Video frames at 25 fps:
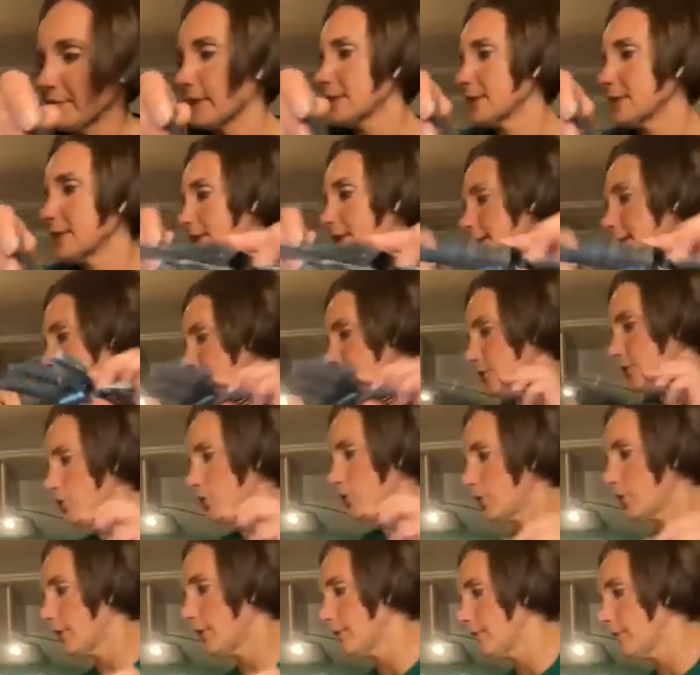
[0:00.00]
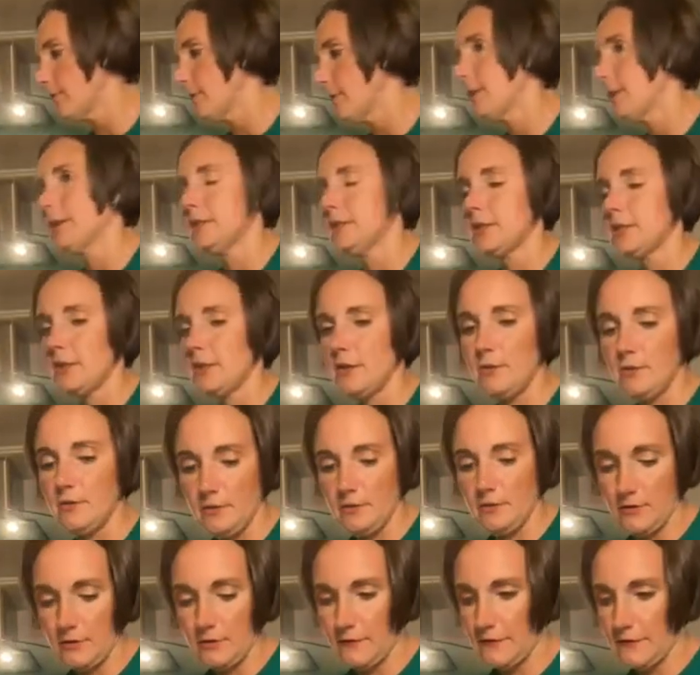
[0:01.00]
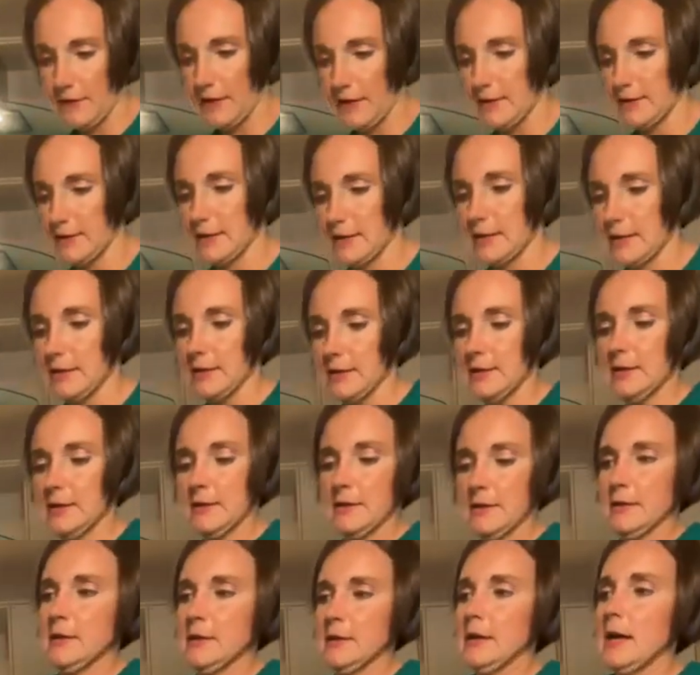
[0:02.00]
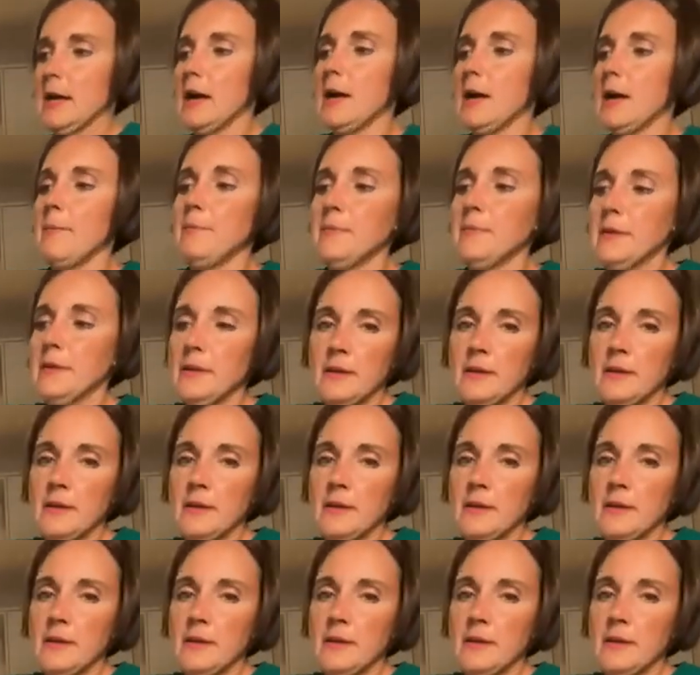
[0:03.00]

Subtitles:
So they do try and remind you of that.